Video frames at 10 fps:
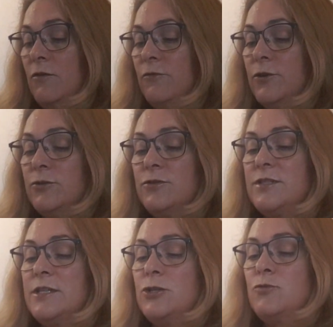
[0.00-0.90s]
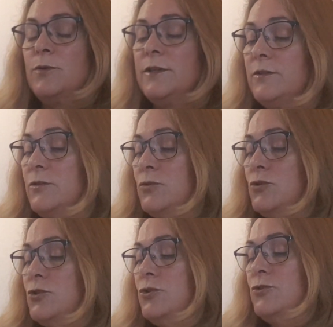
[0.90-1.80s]
for you to stitch with
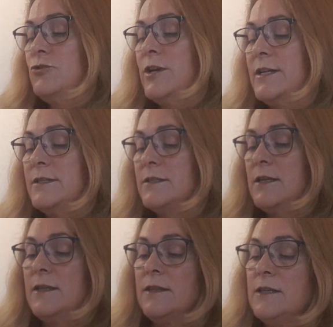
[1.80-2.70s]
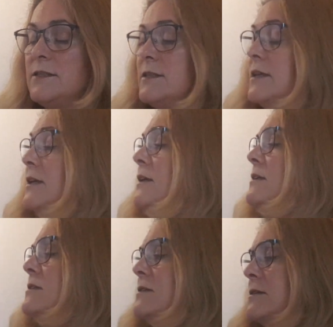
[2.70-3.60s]
2 strands, and this
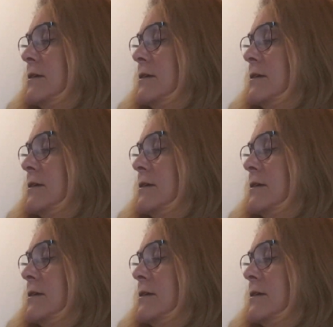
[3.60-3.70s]
is